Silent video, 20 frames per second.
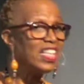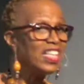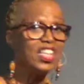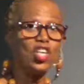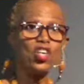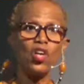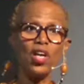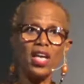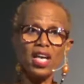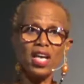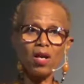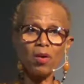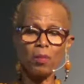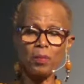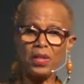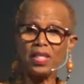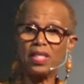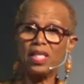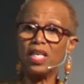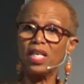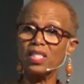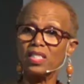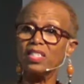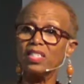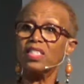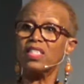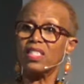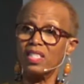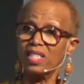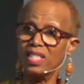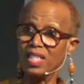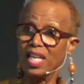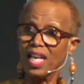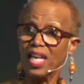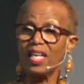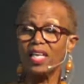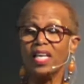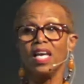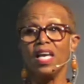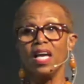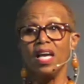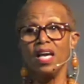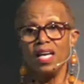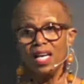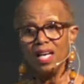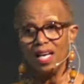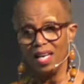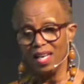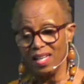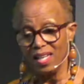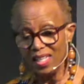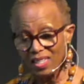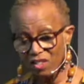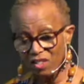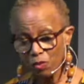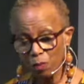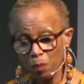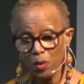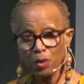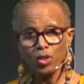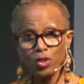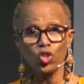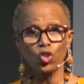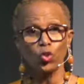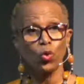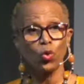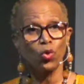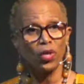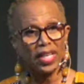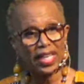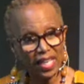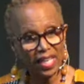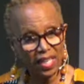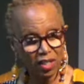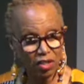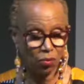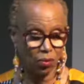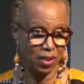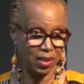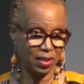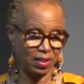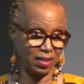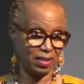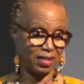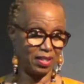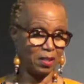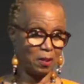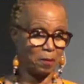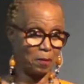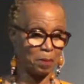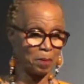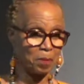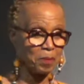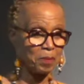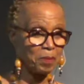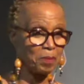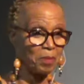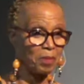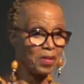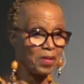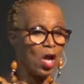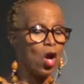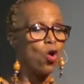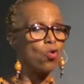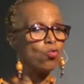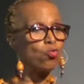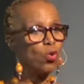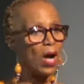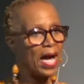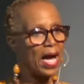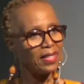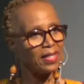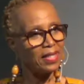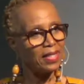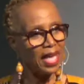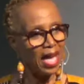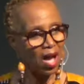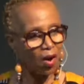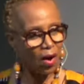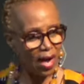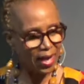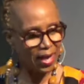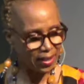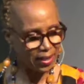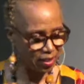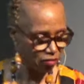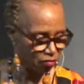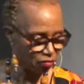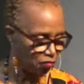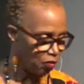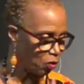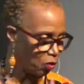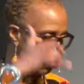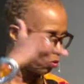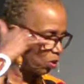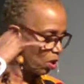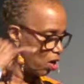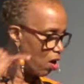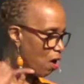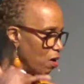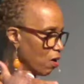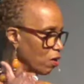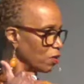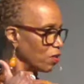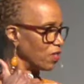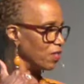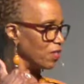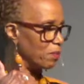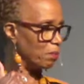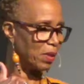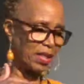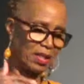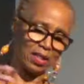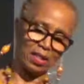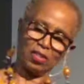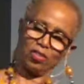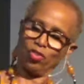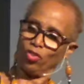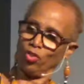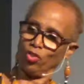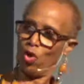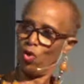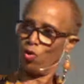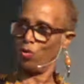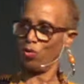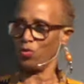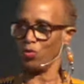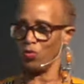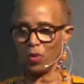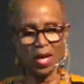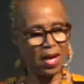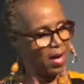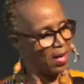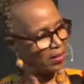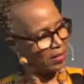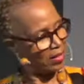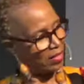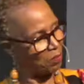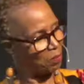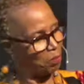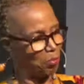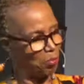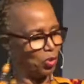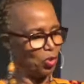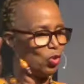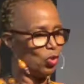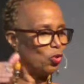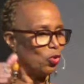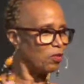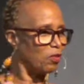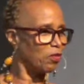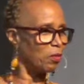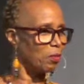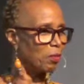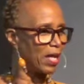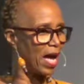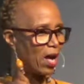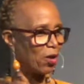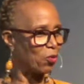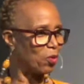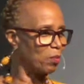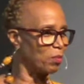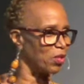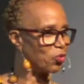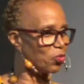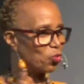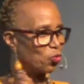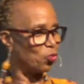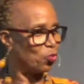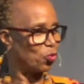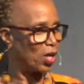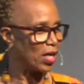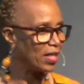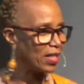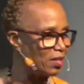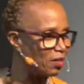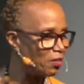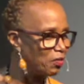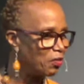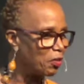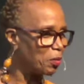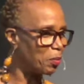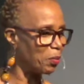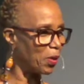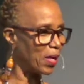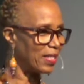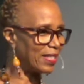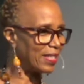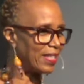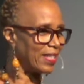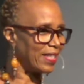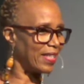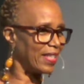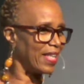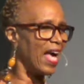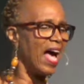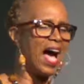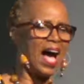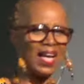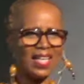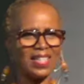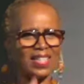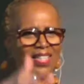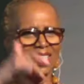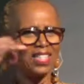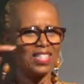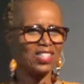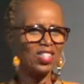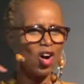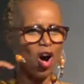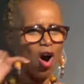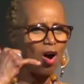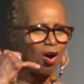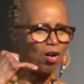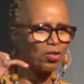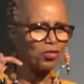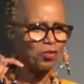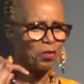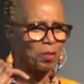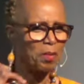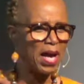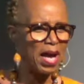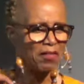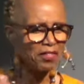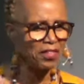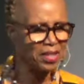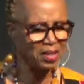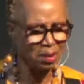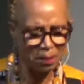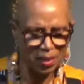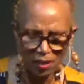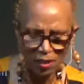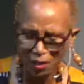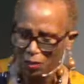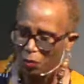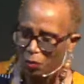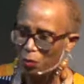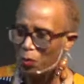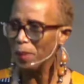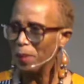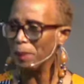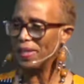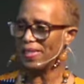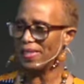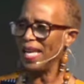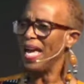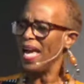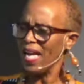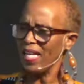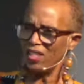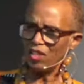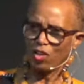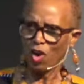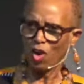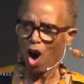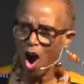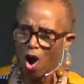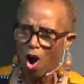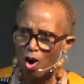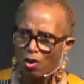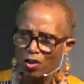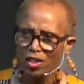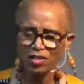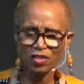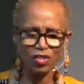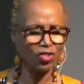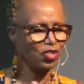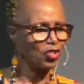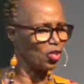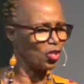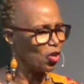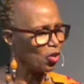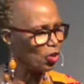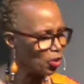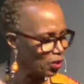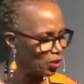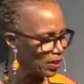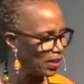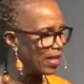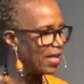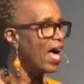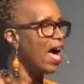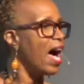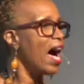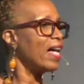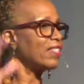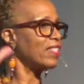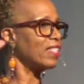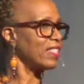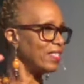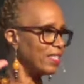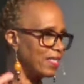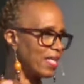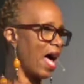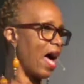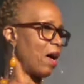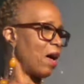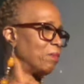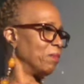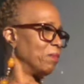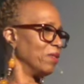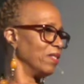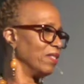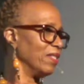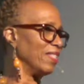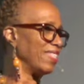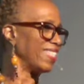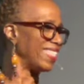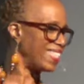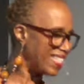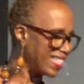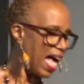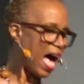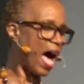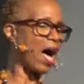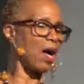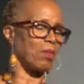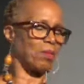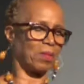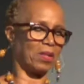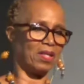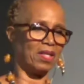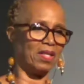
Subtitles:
They're helping us to stay in spiritual ignorance. Right now, I get phone calls because you know who's this beautiful black woman is running for president. I get these calls from African-American women, and they're all concerned. And I say, stop, stop.